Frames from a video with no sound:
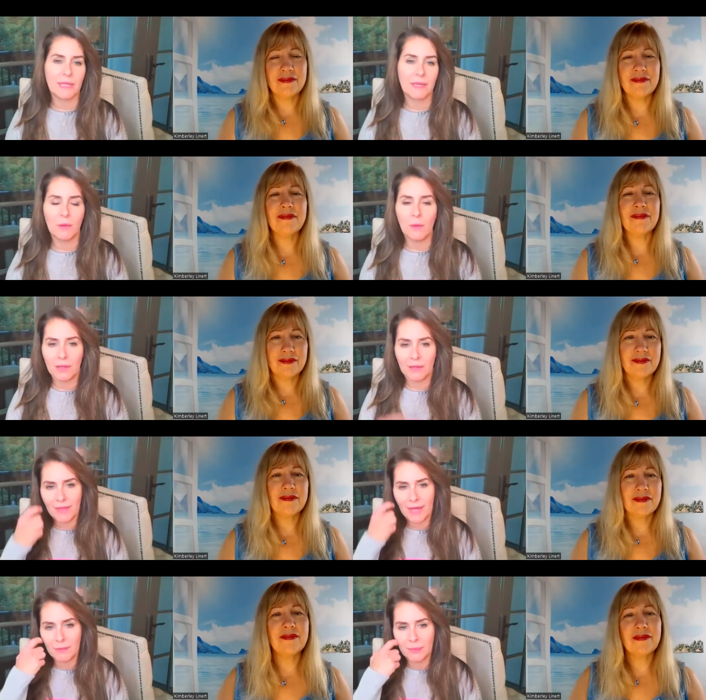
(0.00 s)
Speaker 1: we know all of
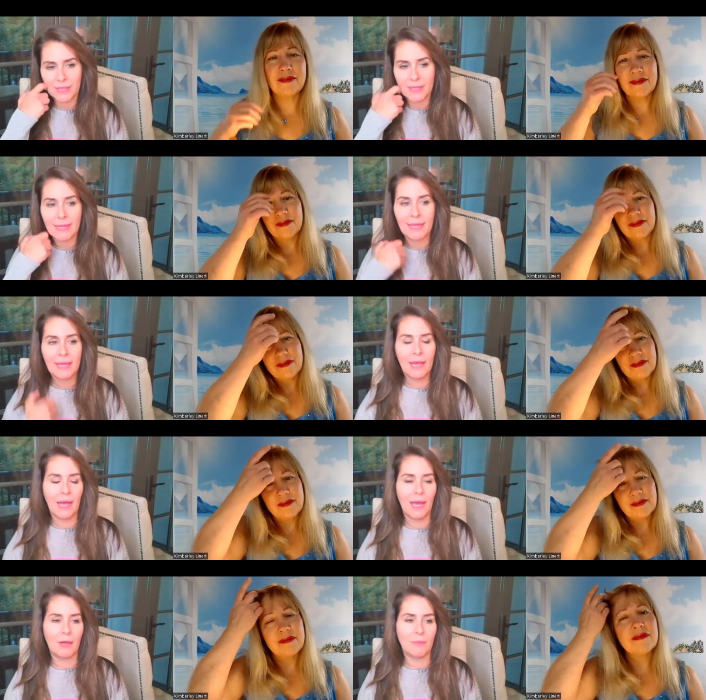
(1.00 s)
that, but
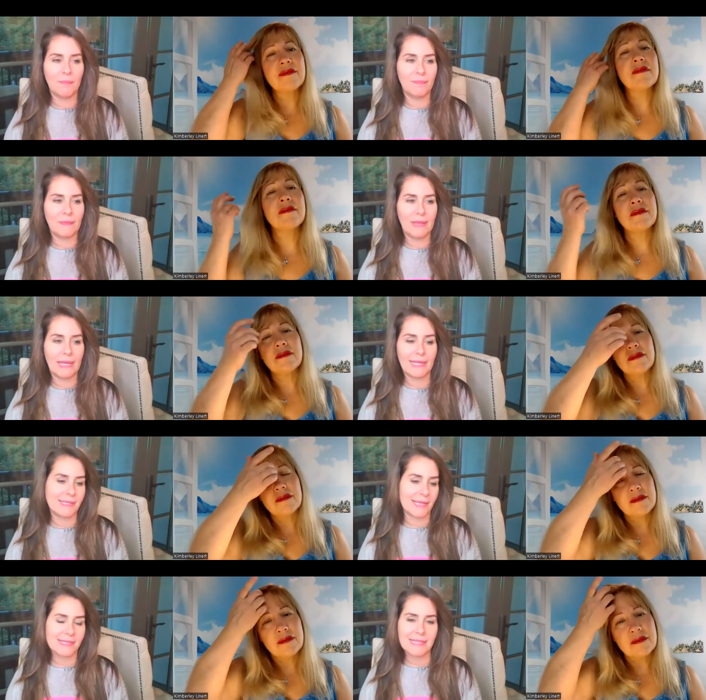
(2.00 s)
um, it
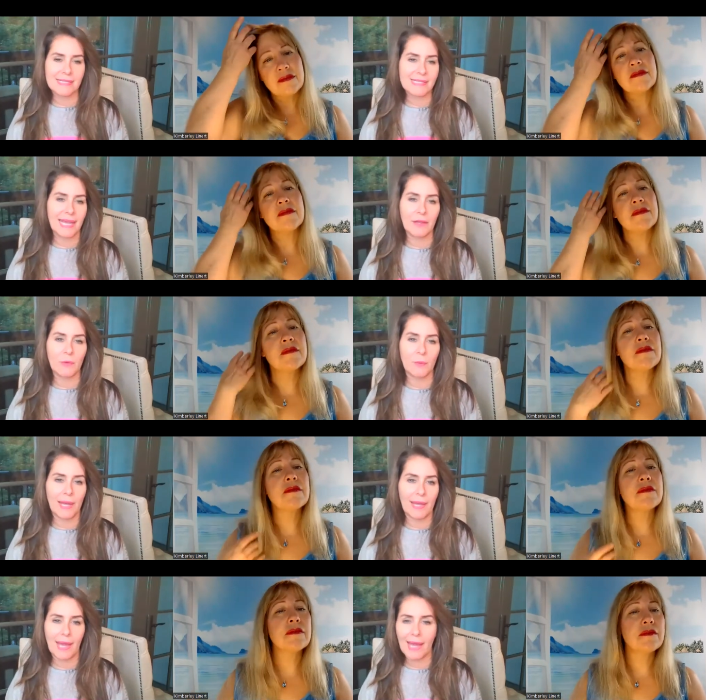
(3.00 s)
doesn't take
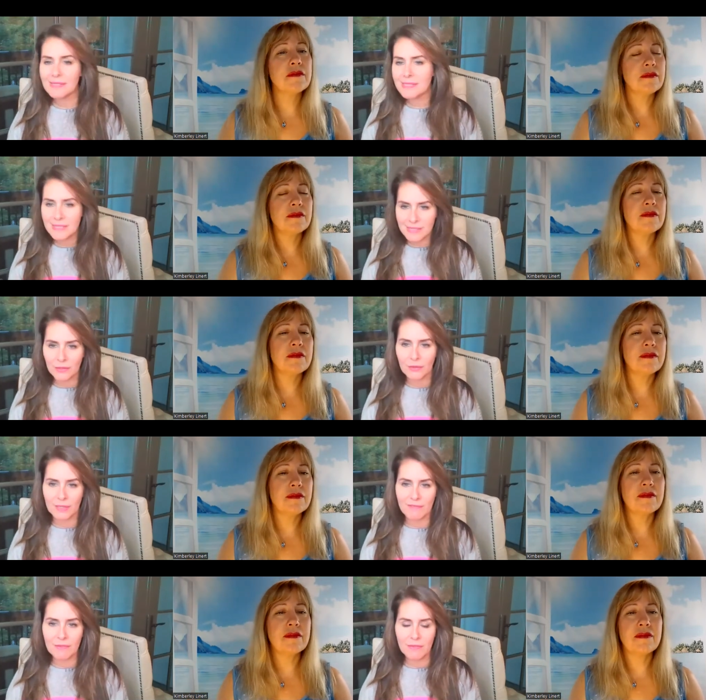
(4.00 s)
away. I still,
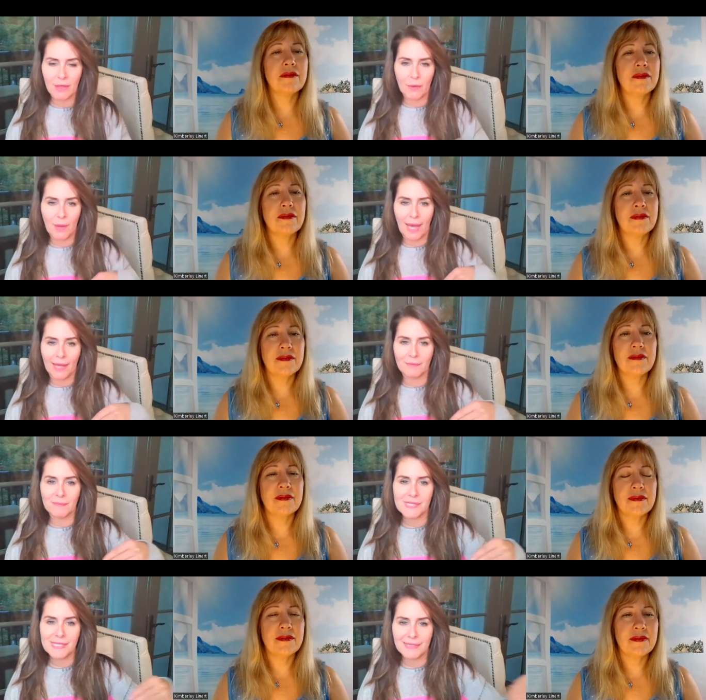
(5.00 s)
even though
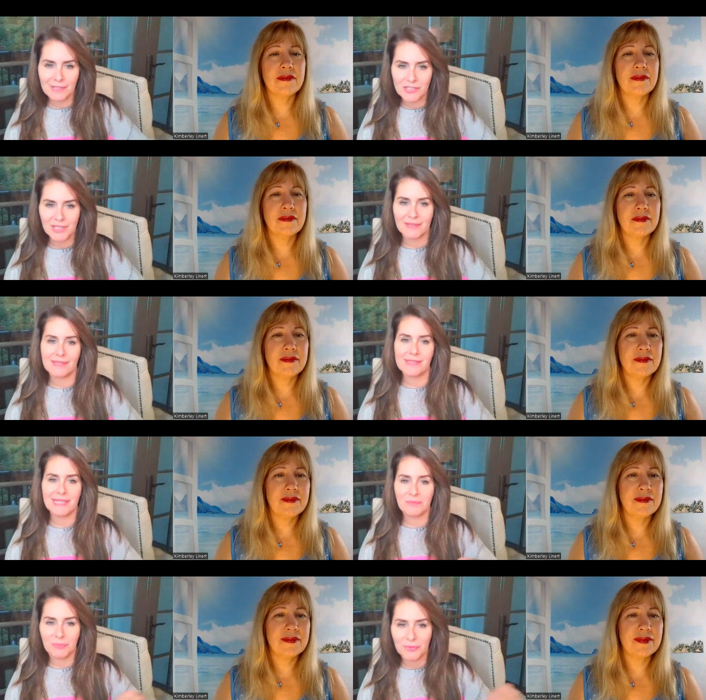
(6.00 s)
I'm teaching this
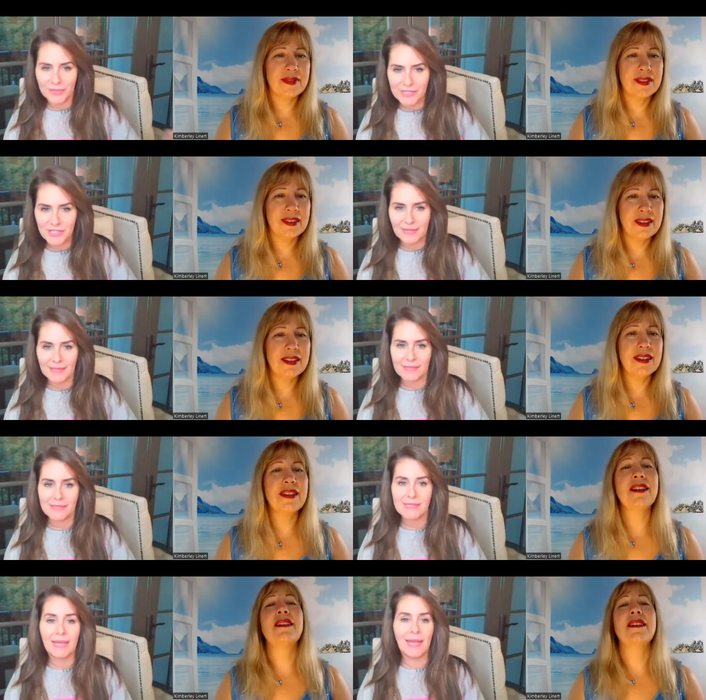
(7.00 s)
and preaching
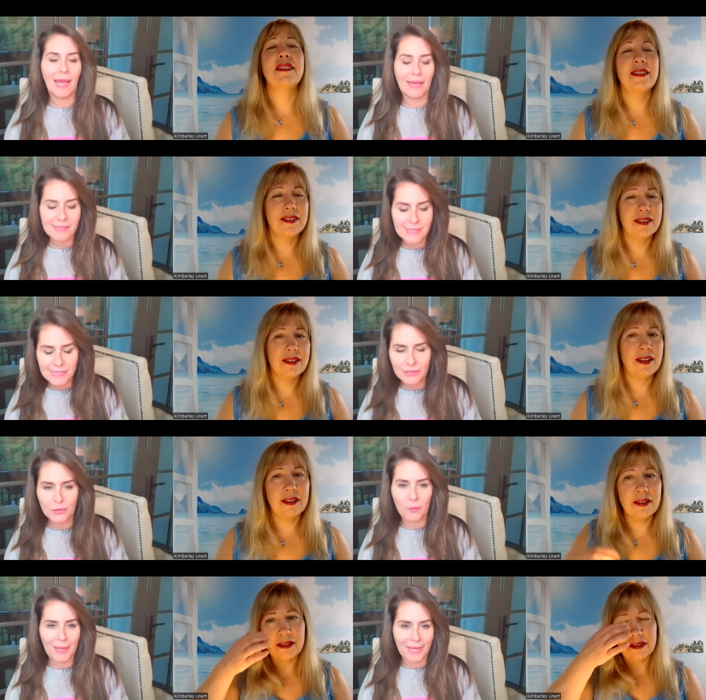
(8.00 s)
this, I mm-hmm.
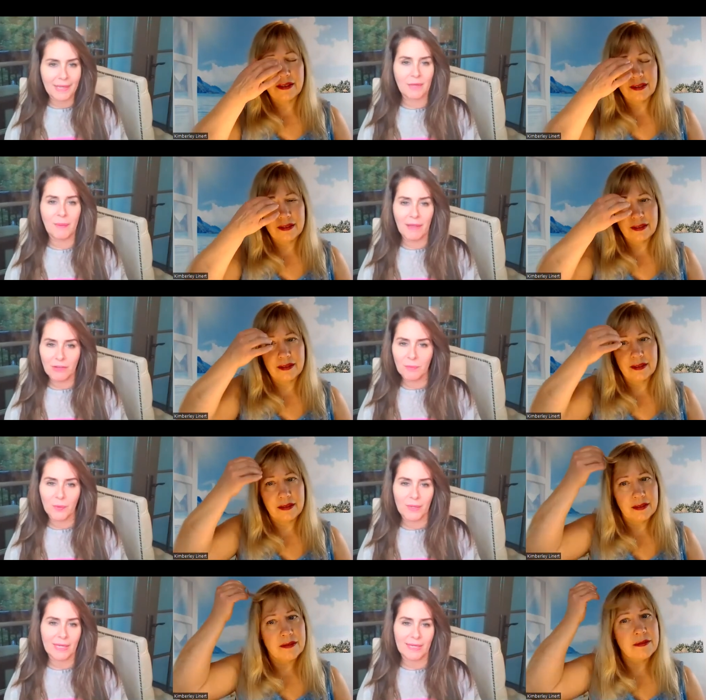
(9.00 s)
still wake up every
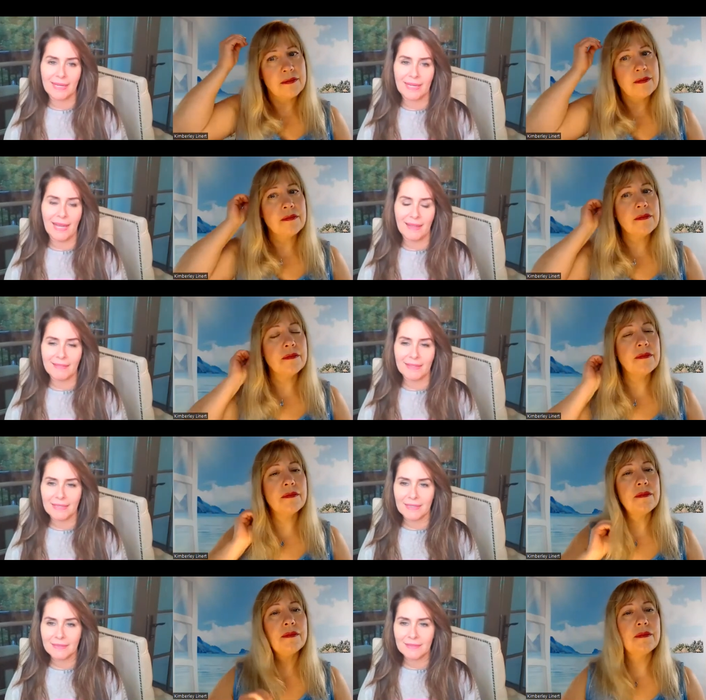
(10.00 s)
morning and I
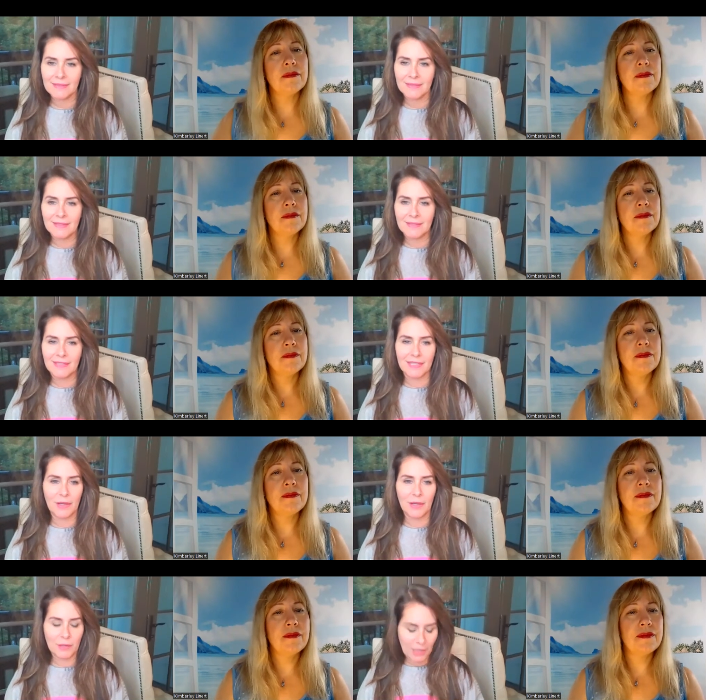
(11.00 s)
think, you
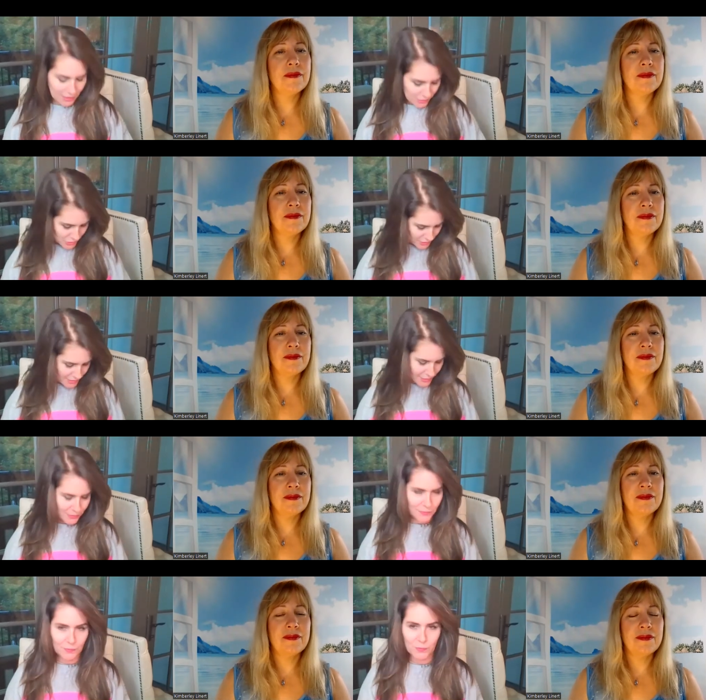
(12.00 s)
know, oh gosh, you
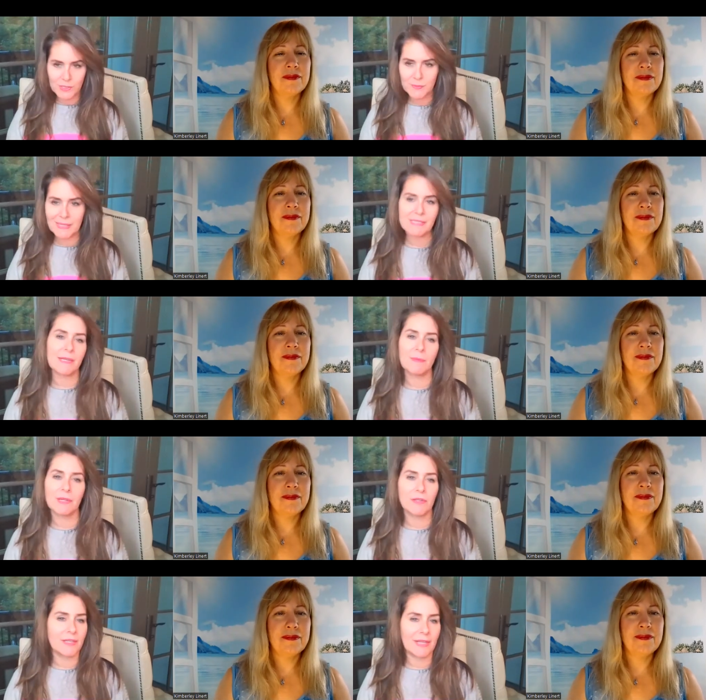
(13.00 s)
know, what does my
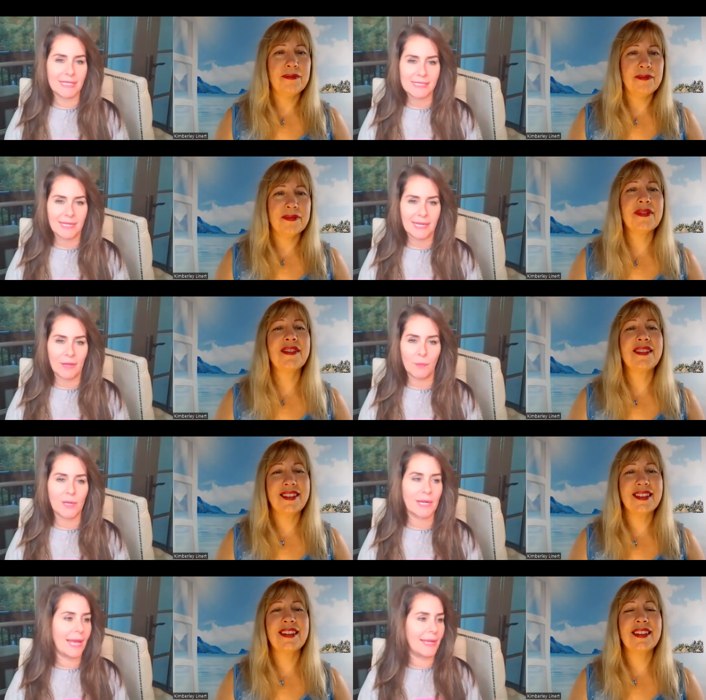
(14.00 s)
stomach look like today? What
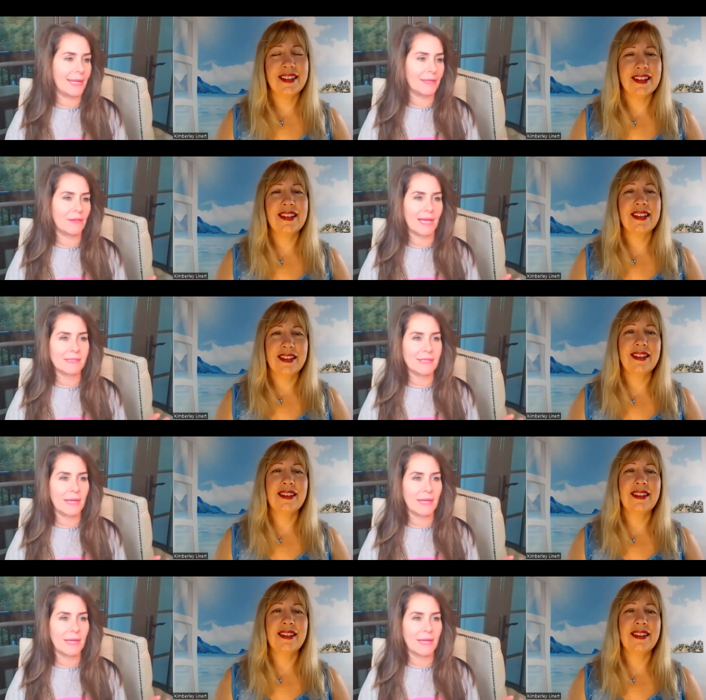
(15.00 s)
did I eat last